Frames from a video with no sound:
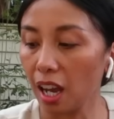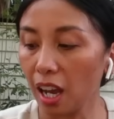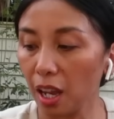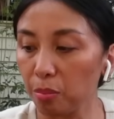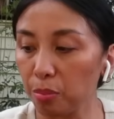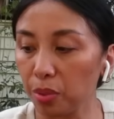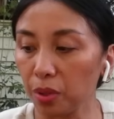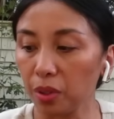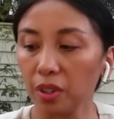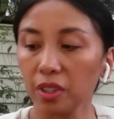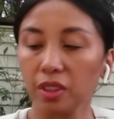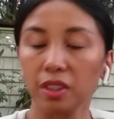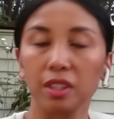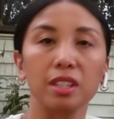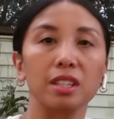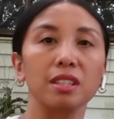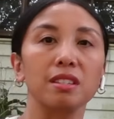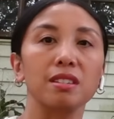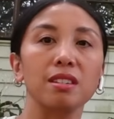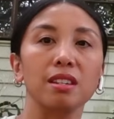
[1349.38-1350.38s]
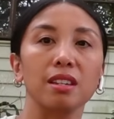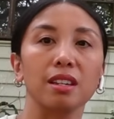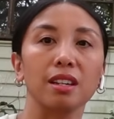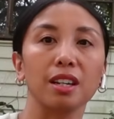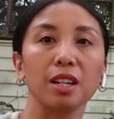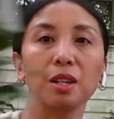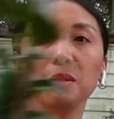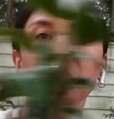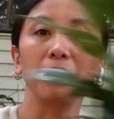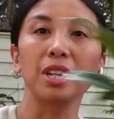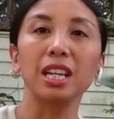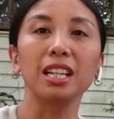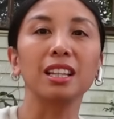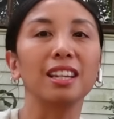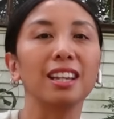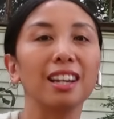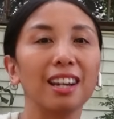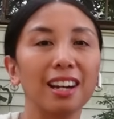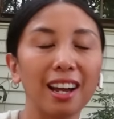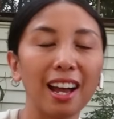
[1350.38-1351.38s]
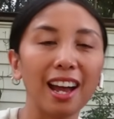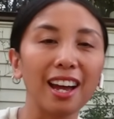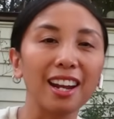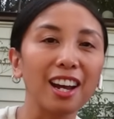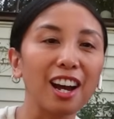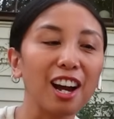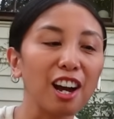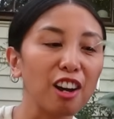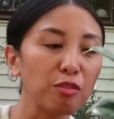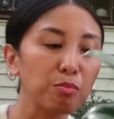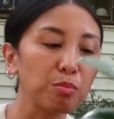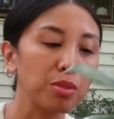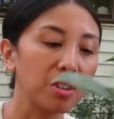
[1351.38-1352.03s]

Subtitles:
I bought this camellia at half